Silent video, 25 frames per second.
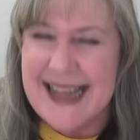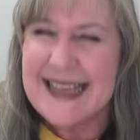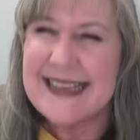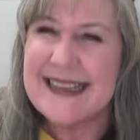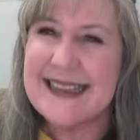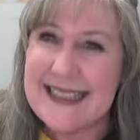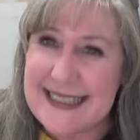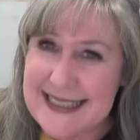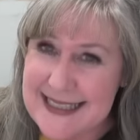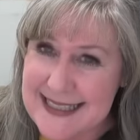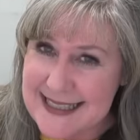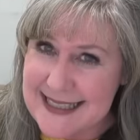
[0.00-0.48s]

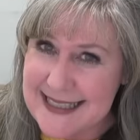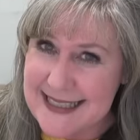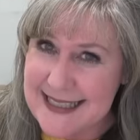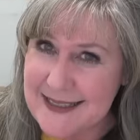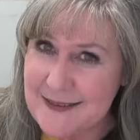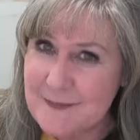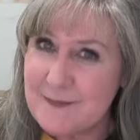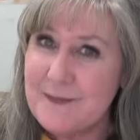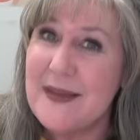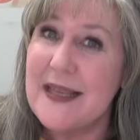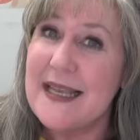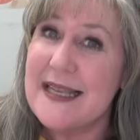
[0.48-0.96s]
Lindsay,
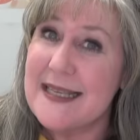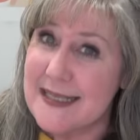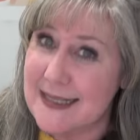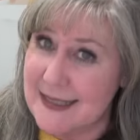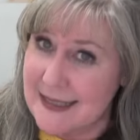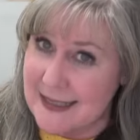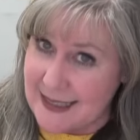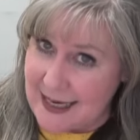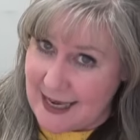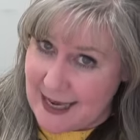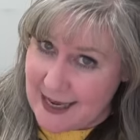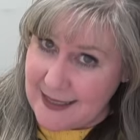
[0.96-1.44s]

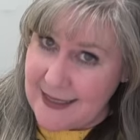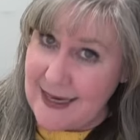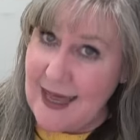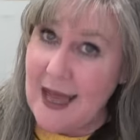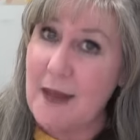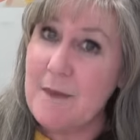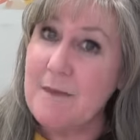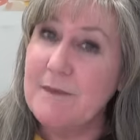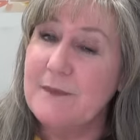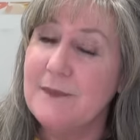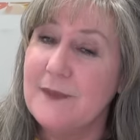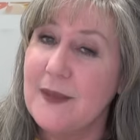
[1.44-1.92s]
stand
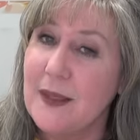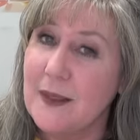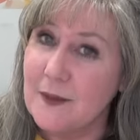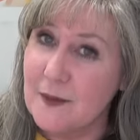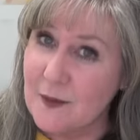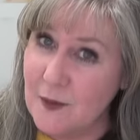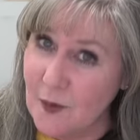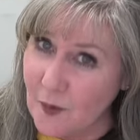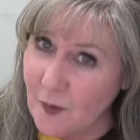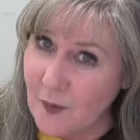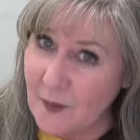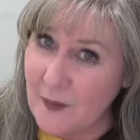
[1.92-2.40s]
up.
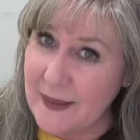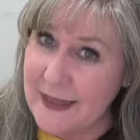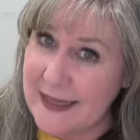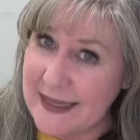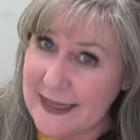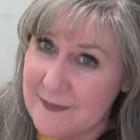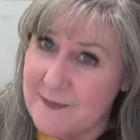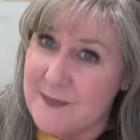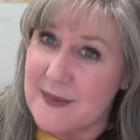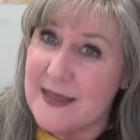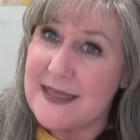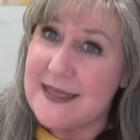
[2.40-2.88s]

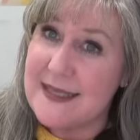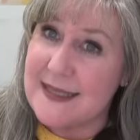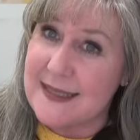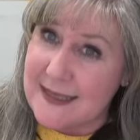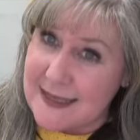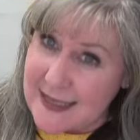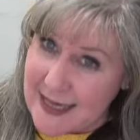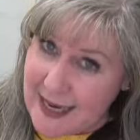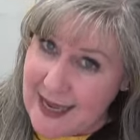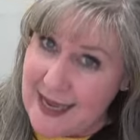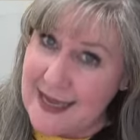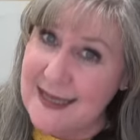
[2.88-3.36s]
Lori,
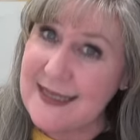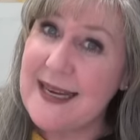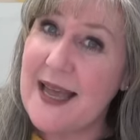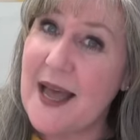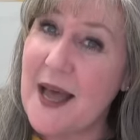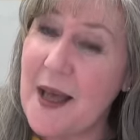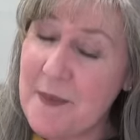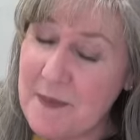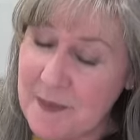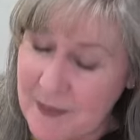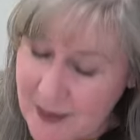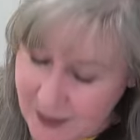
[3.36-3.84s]
stand
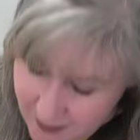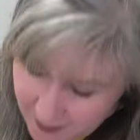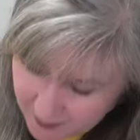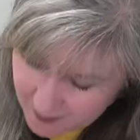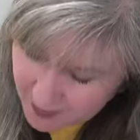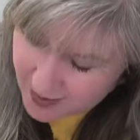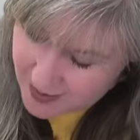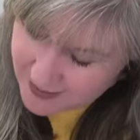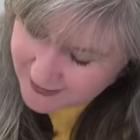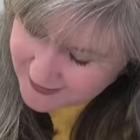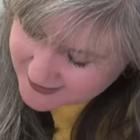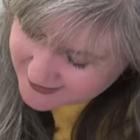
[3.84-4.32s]
up. Come
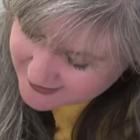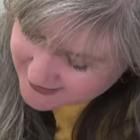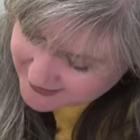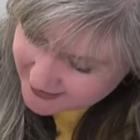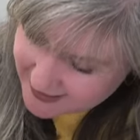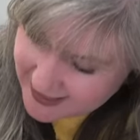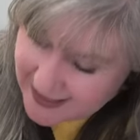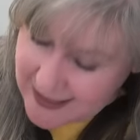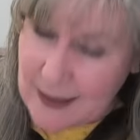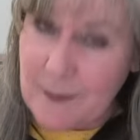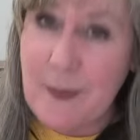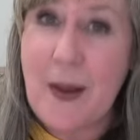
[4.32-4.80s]
on,
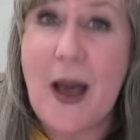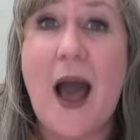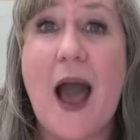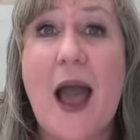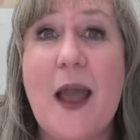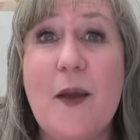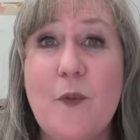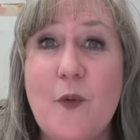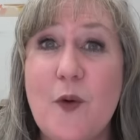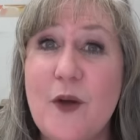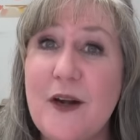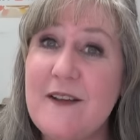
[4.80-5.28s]
stand up.
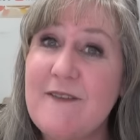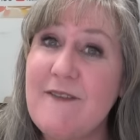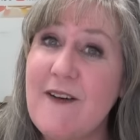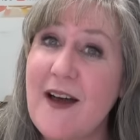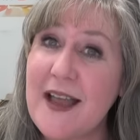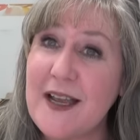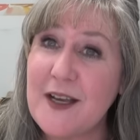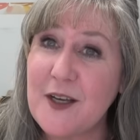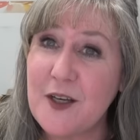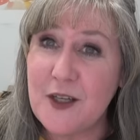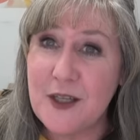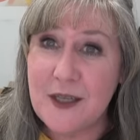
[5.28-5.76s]
I would if
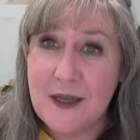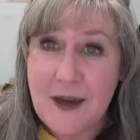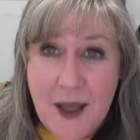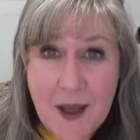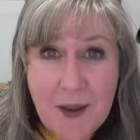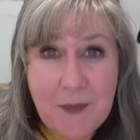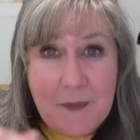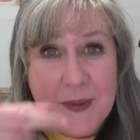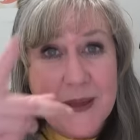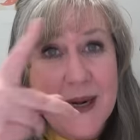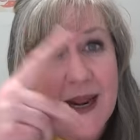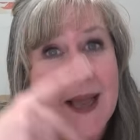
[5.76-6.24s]
I could,
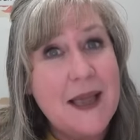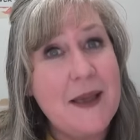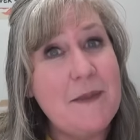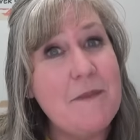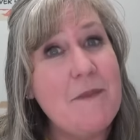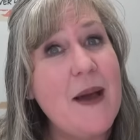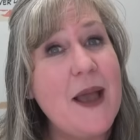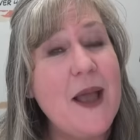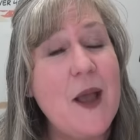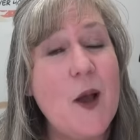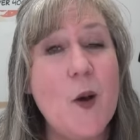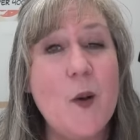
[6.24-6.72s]
but I am
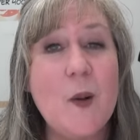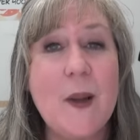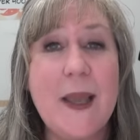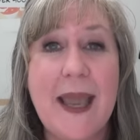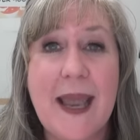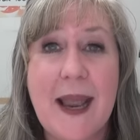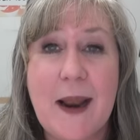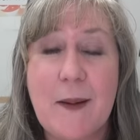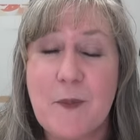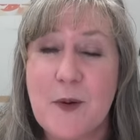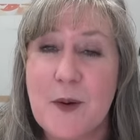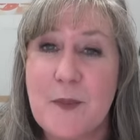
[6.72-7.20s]
my own
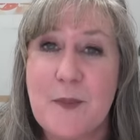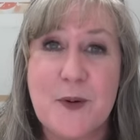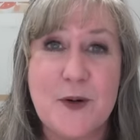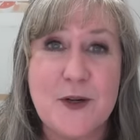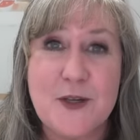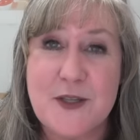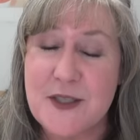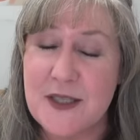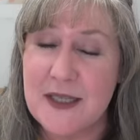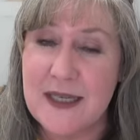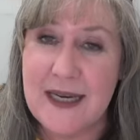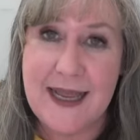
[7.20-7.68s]
camera
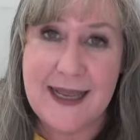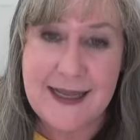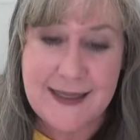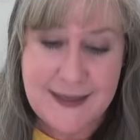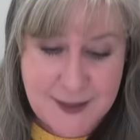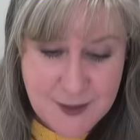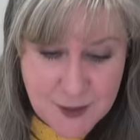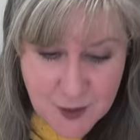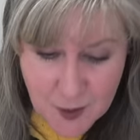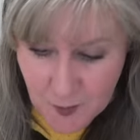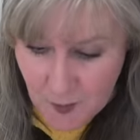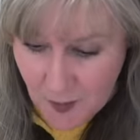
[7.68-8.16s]
person, and
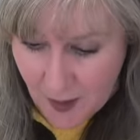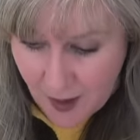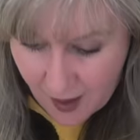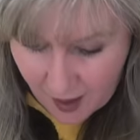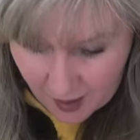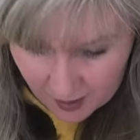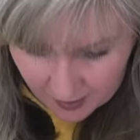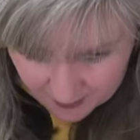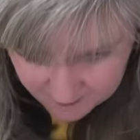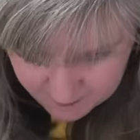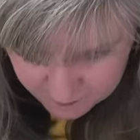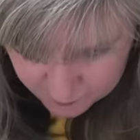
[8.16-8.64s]
so
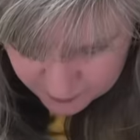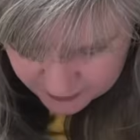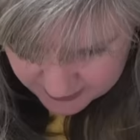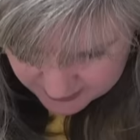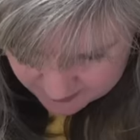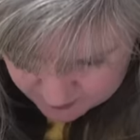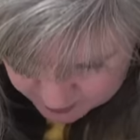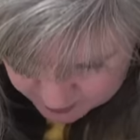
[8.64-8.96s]
I'm pretty